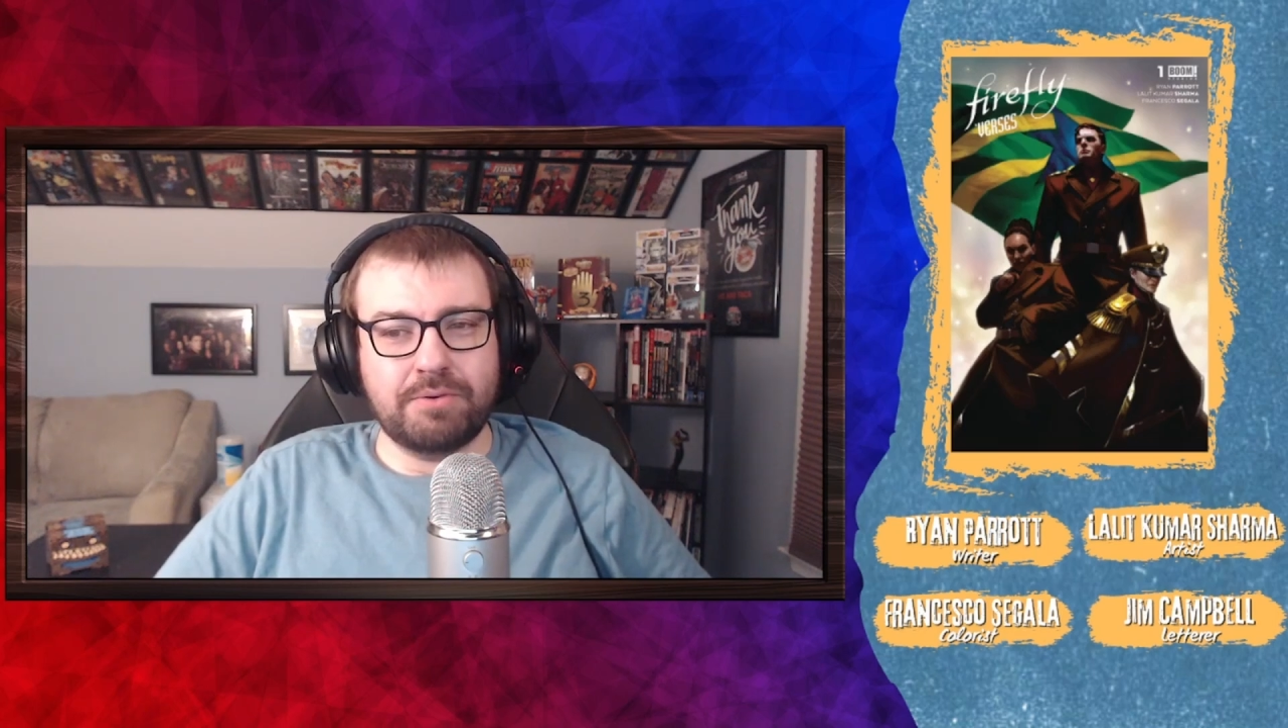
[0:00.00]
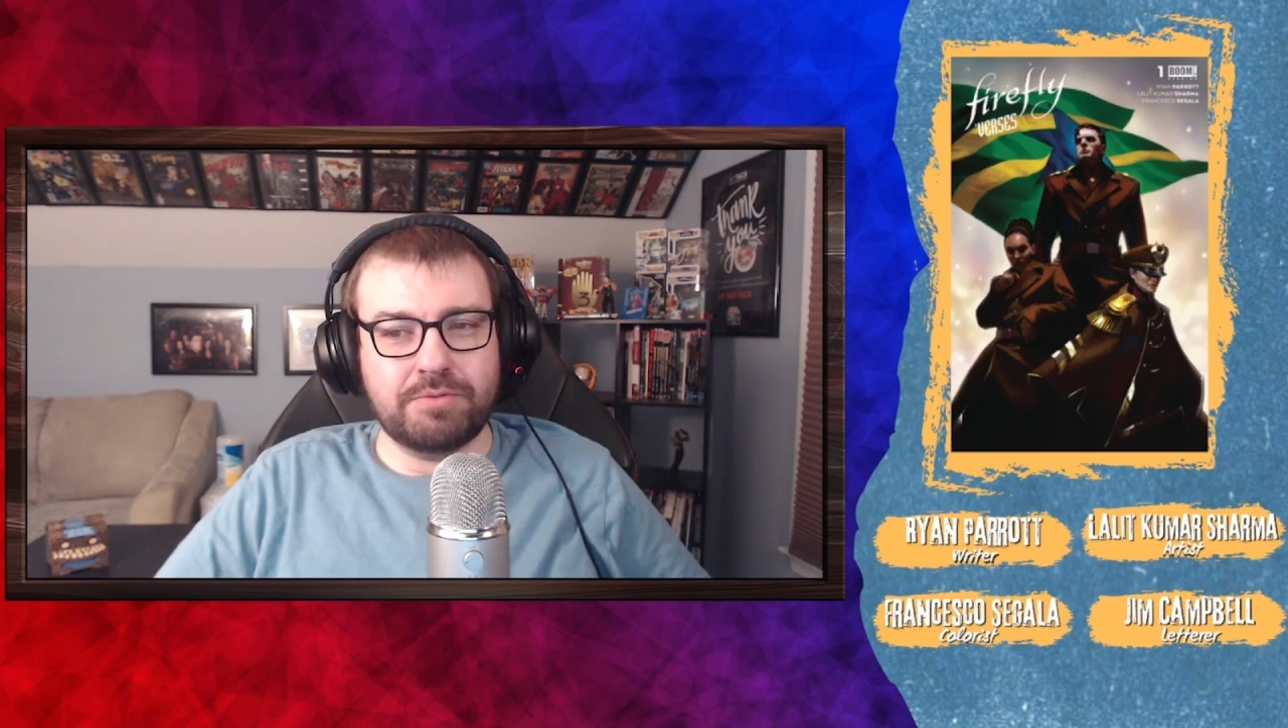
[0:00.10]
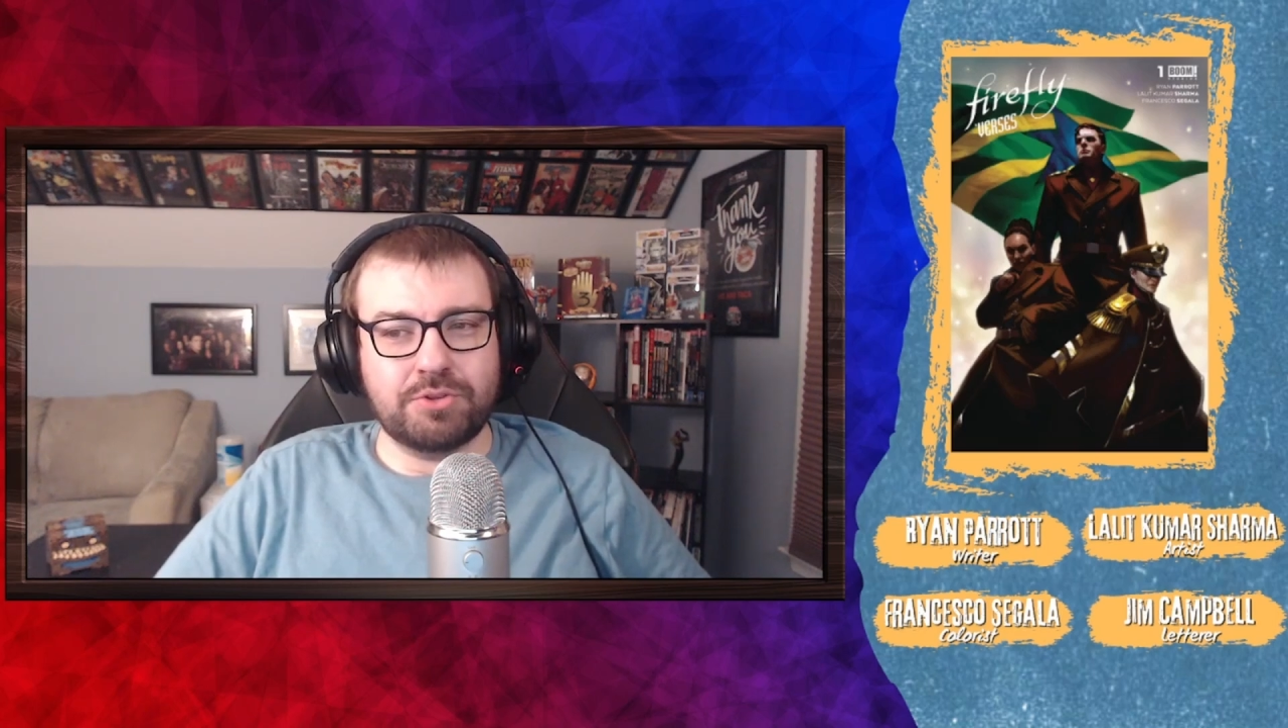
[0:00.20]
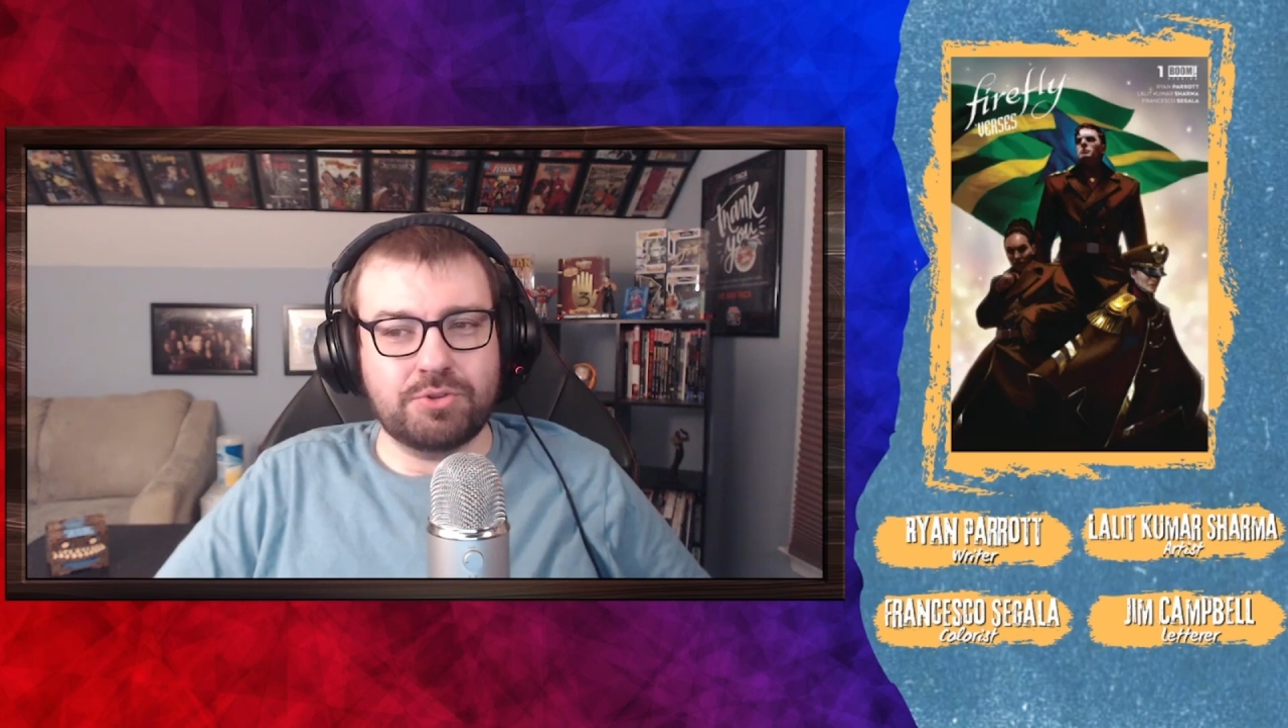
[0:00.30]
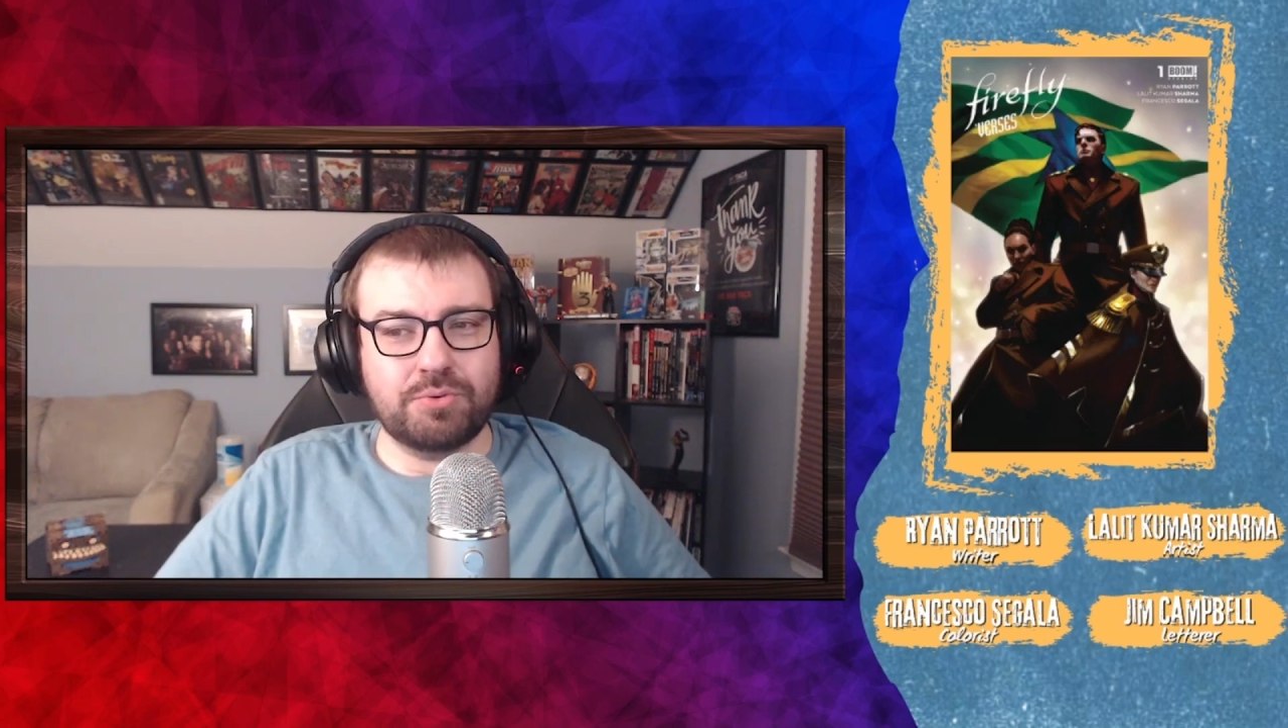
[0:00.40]
of
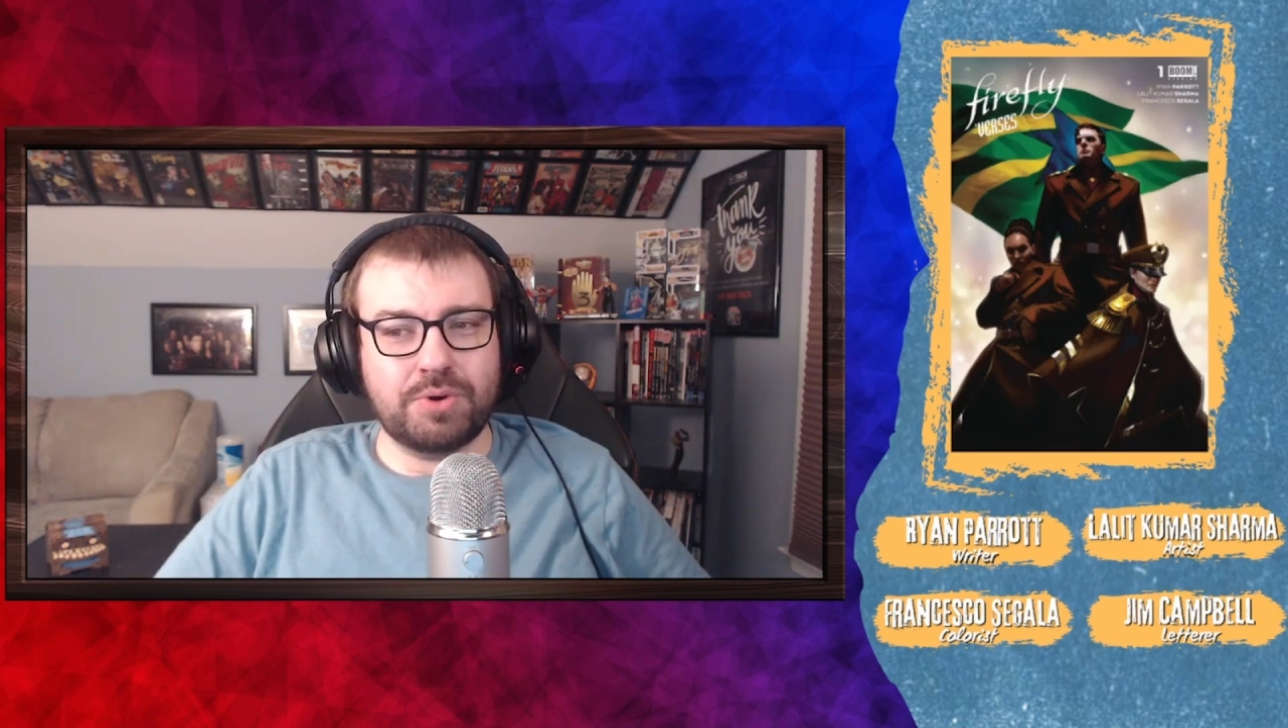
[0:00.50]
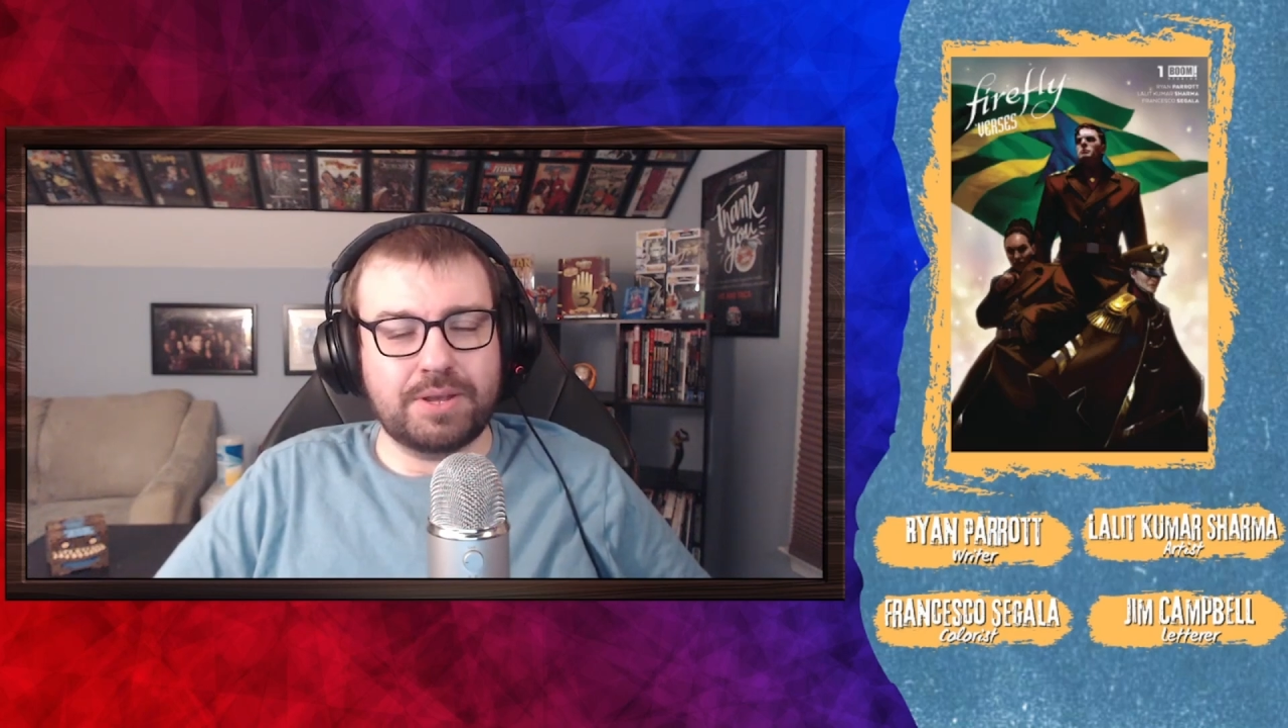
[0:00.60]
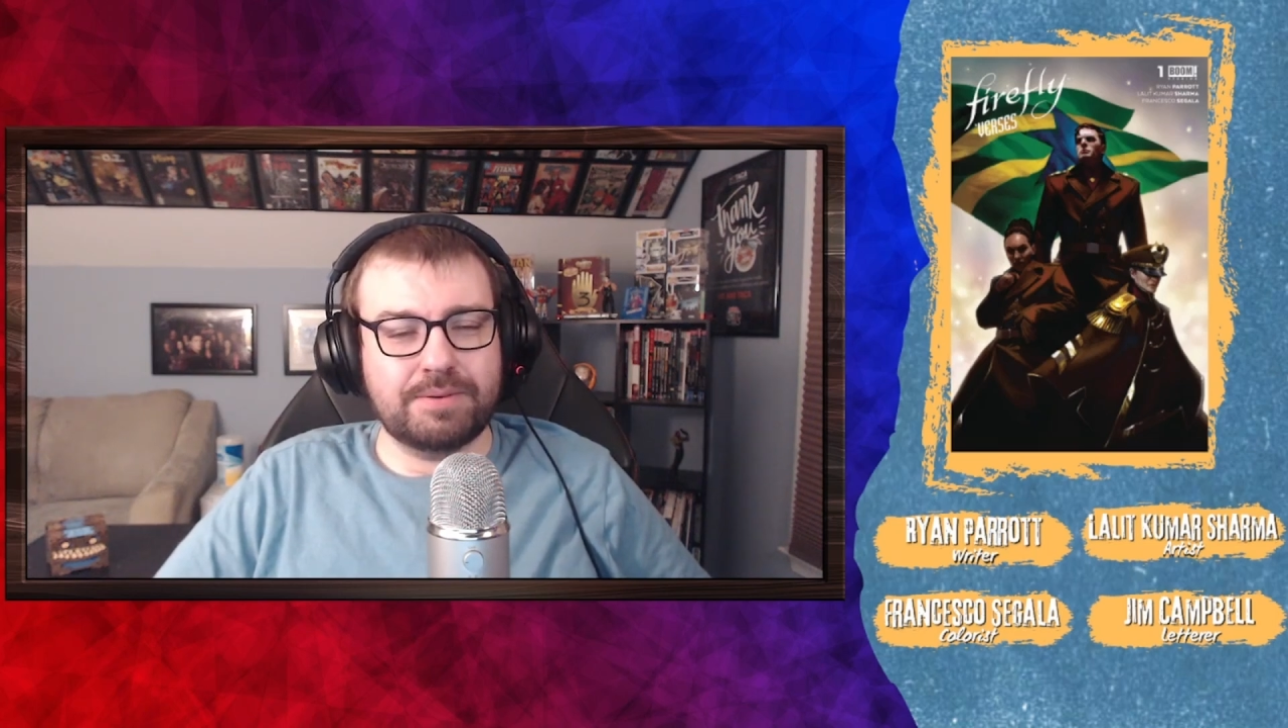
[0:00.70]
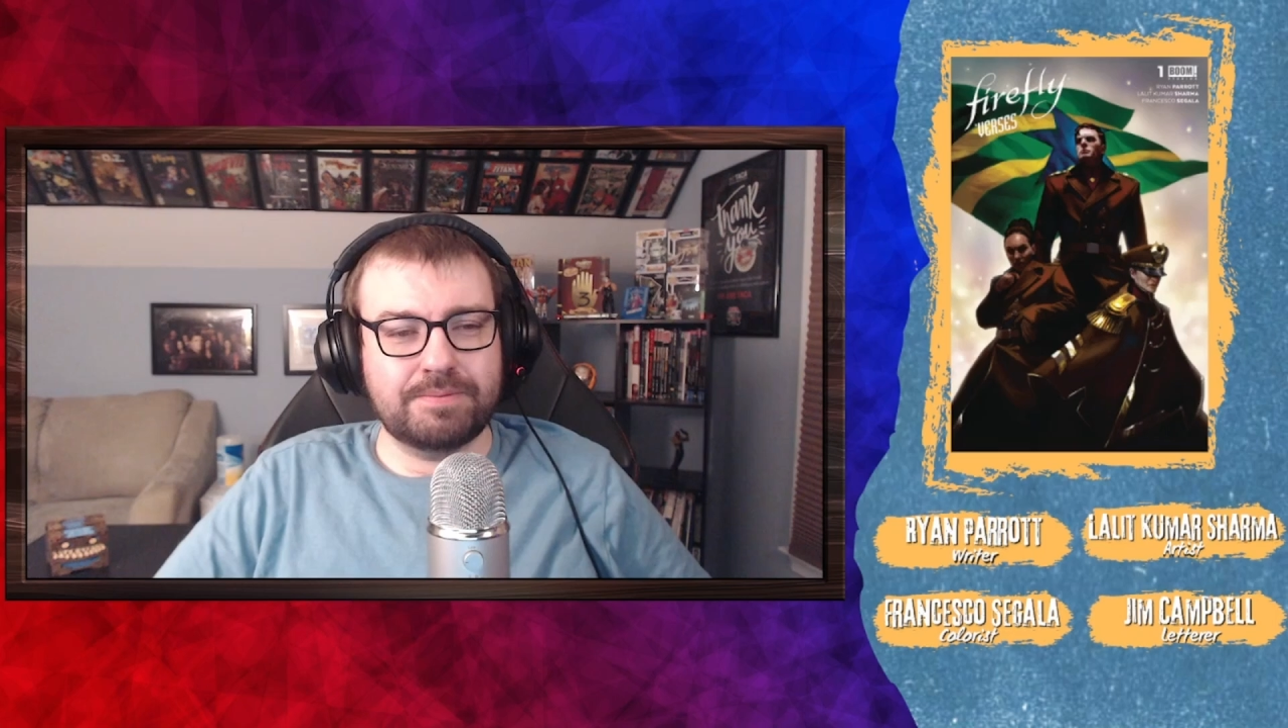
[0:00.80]
the story.